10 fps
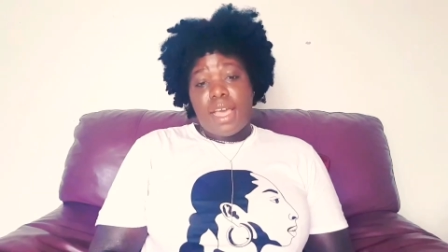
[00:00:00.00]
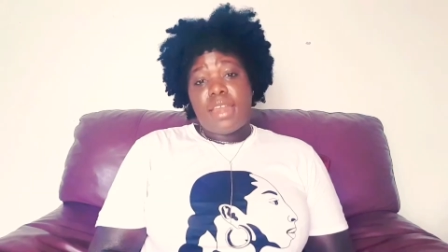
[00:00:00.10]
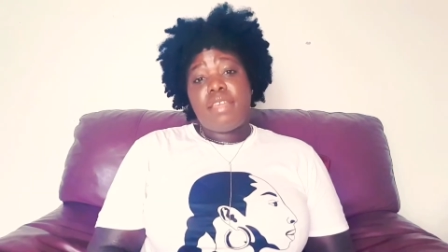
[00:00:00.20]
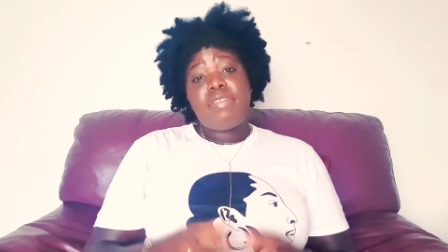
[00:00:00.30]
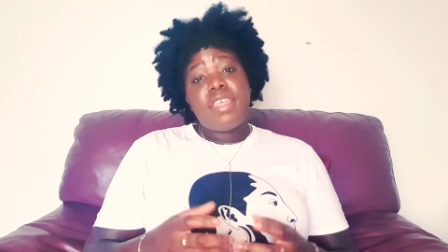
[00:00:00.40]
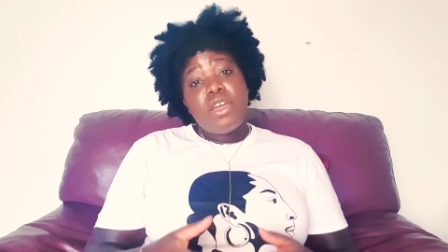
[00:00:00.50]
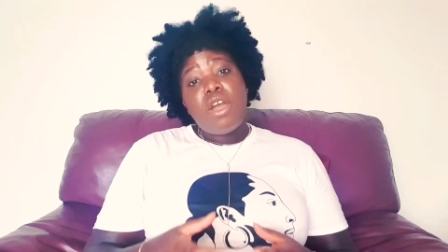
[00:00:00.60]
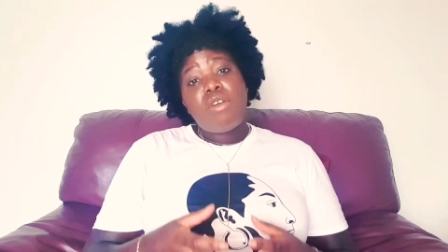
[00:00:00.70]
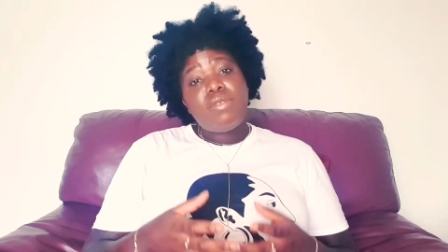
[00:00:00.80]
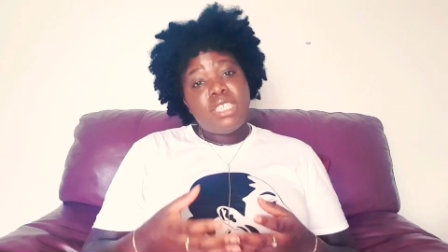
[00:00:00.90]
And if they
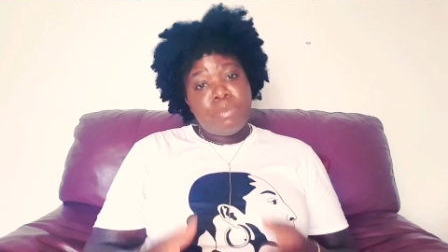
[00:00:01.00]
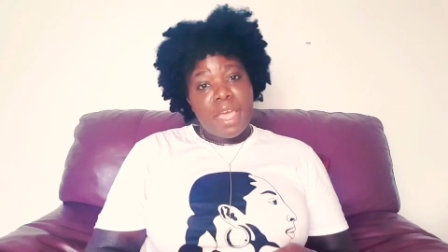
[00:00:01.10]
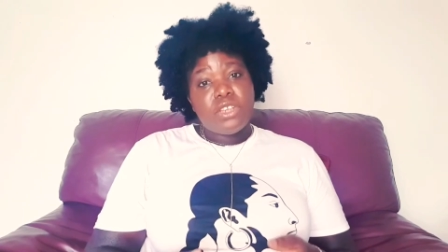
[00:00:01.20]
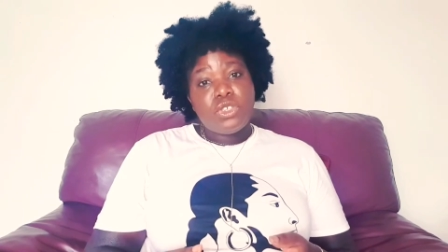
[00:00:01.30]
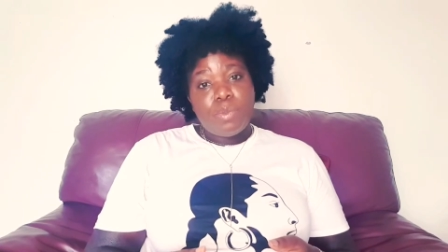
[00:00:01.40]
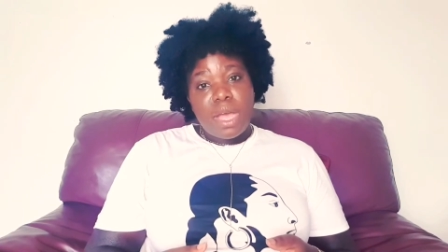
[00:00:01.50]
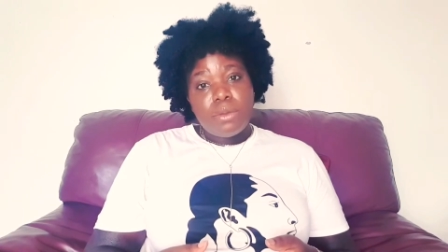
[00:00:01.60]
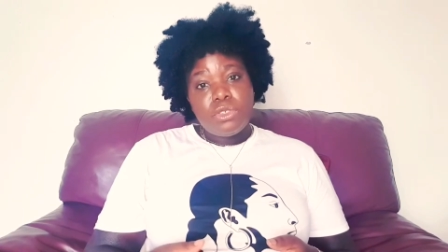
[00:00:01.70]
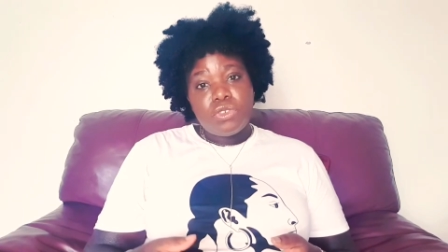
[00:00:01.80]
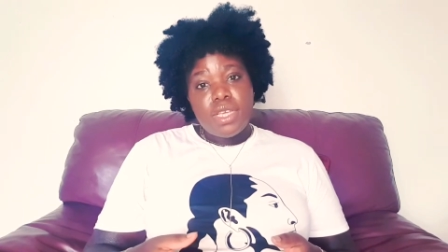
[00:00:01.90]
can't respect your
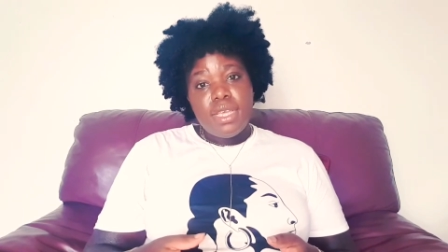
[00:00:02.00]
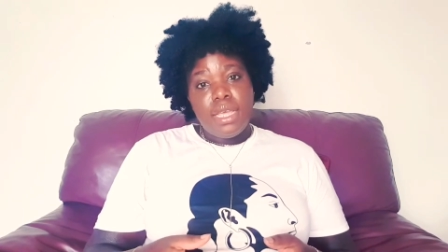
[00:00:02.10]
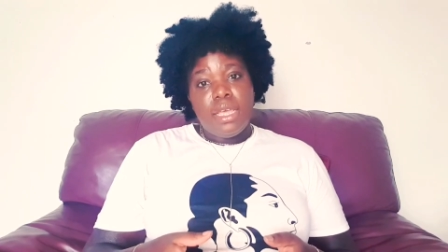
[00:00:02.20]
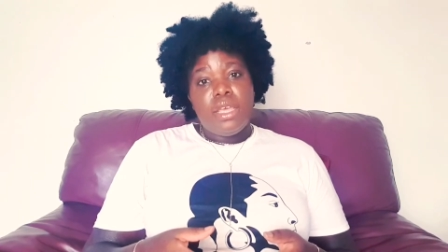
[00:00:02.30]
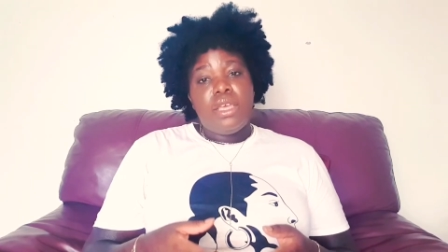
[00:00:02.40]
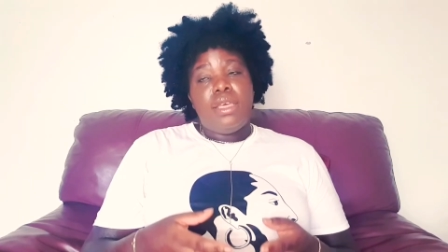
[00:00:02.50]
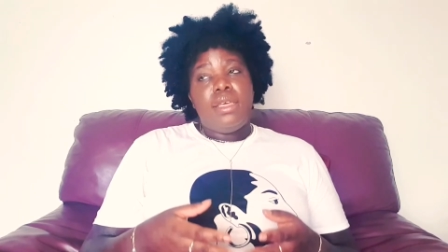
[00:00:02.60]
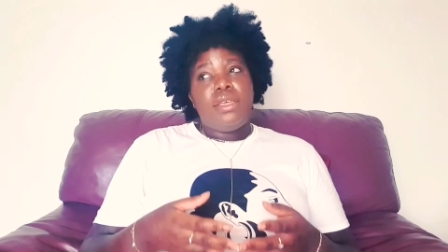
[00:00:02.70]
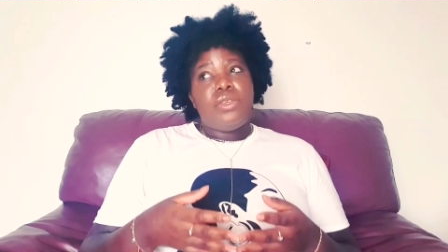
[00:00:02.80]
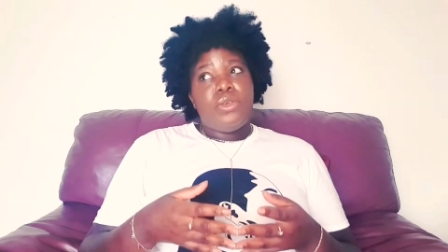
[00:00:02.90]
boundary,
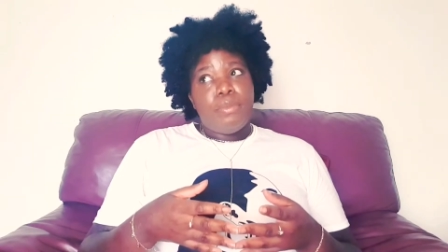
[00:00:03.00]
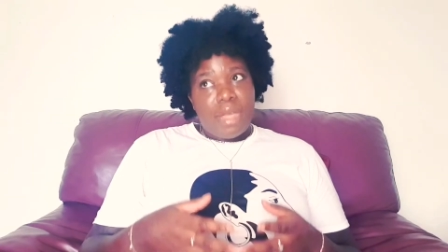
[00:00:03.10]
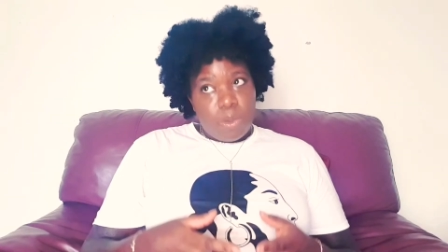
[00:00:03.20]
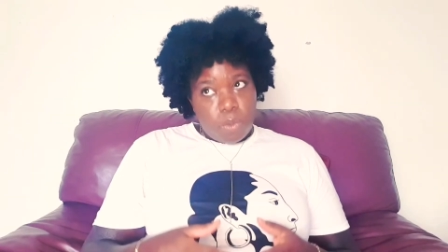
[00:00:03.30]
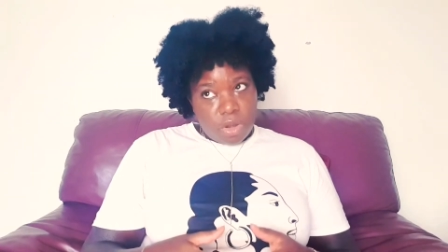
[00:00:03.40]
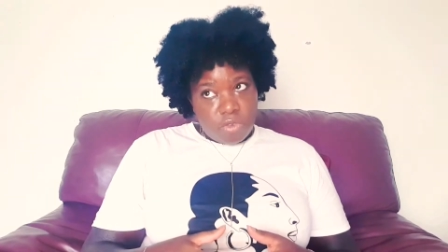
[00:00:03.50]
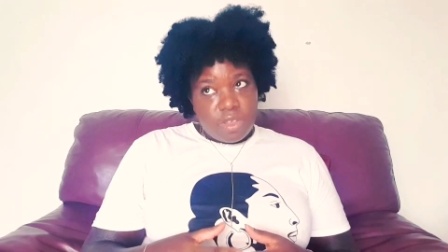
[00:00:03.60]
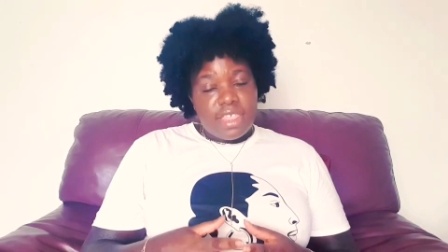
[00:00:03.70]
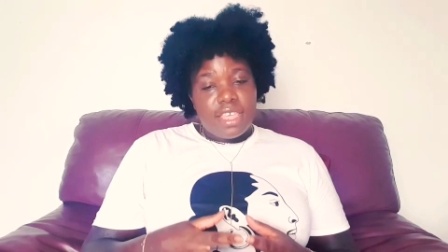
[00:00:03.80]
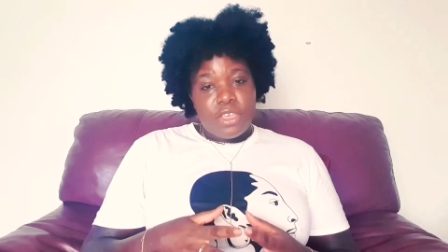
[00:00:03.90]
you might want to
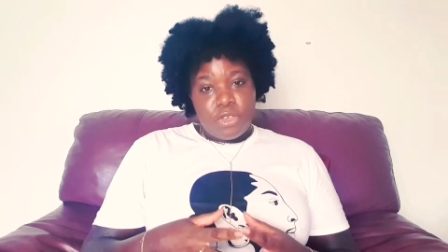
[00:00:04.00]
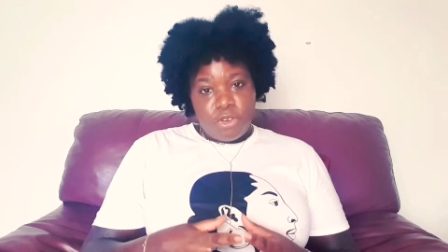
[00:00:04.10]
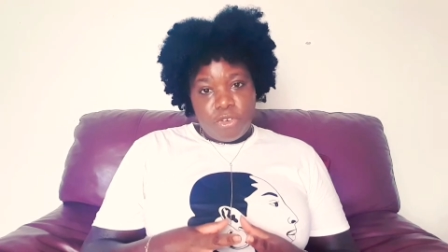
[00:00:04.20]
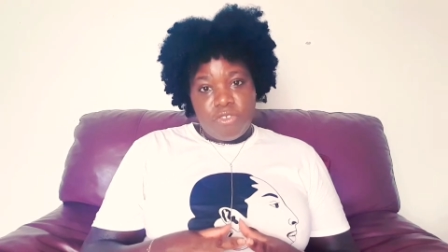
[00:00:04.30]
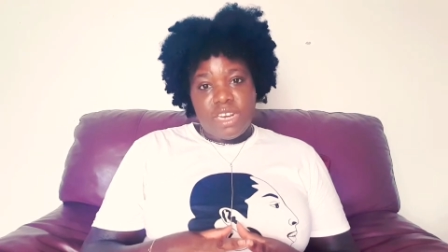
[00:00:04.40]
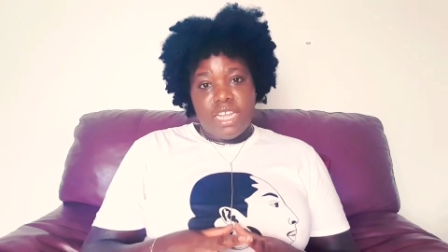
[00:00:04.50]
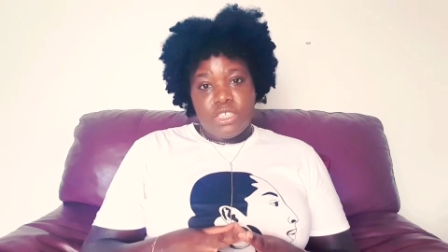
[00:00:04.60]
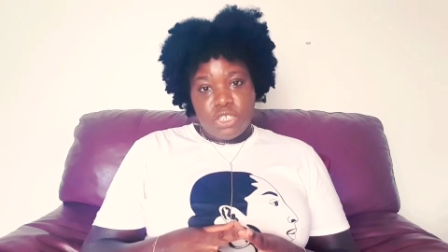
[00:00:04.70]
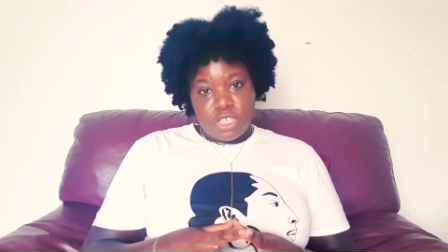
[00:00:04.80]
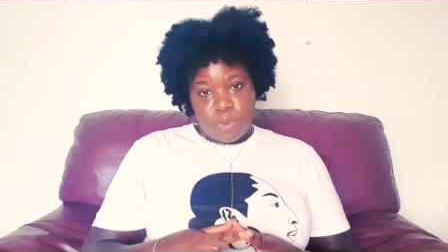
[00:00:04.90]
rethink your
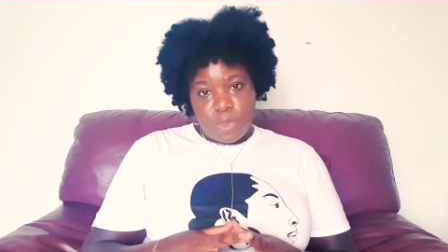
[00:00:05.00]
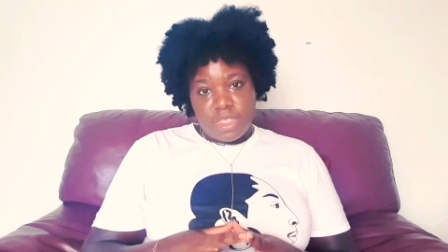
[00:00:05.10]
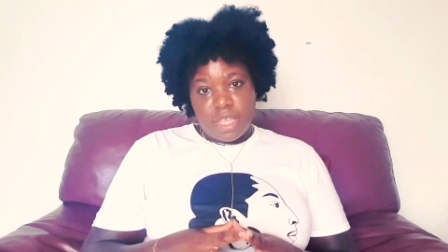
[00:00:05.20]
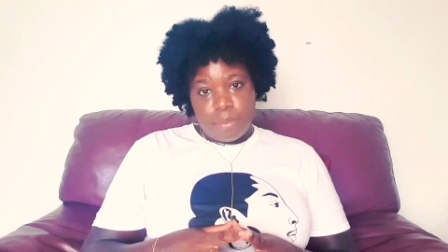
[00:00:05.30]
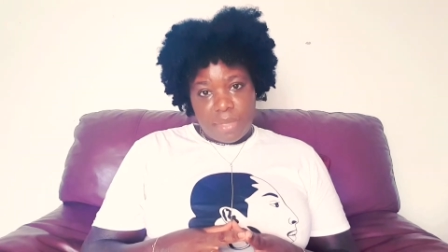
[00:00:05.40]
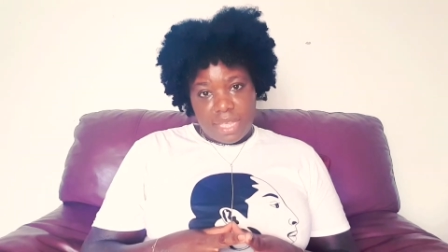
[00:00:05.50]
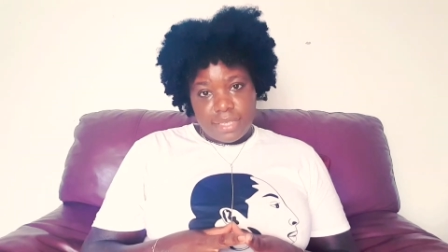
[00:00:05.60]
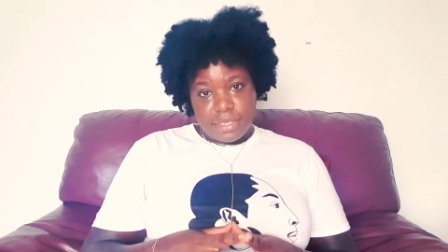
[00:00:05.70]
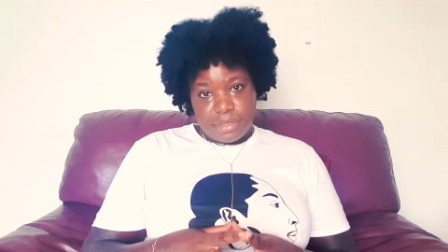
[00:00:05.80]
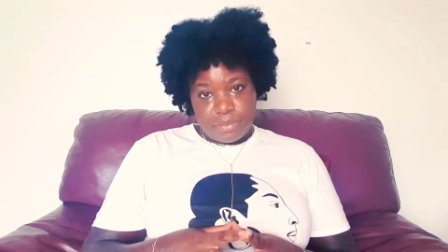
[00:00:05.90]
relationship with that
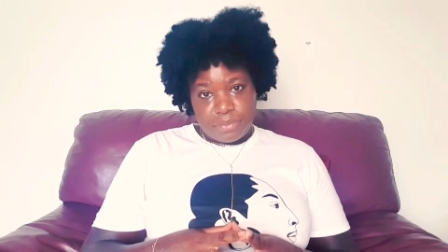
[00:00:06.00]
person.